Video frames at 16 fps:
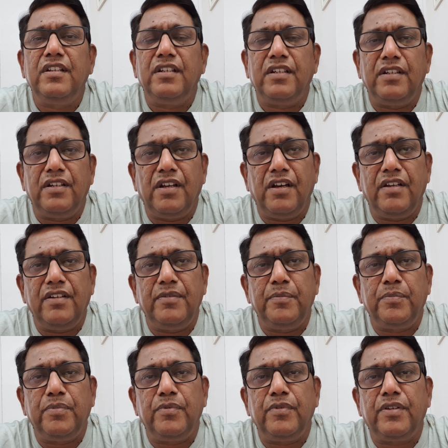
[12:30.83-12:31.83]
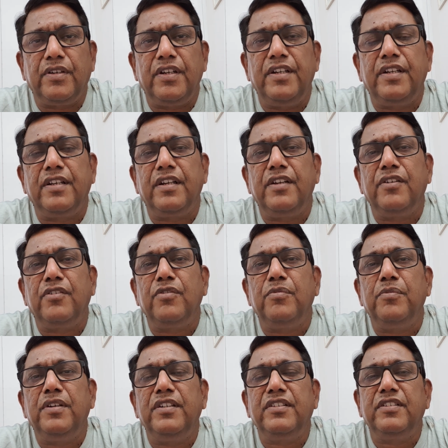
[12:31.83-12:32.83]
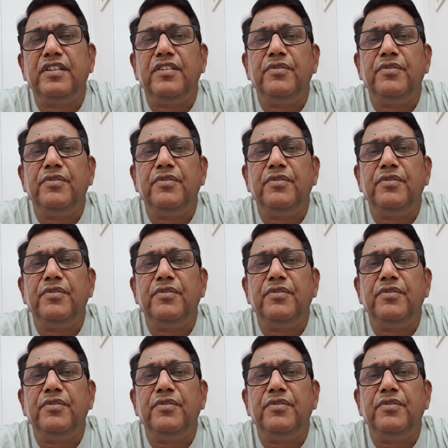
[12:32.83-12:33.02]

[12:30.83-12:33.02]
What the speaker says: non-critical equipment,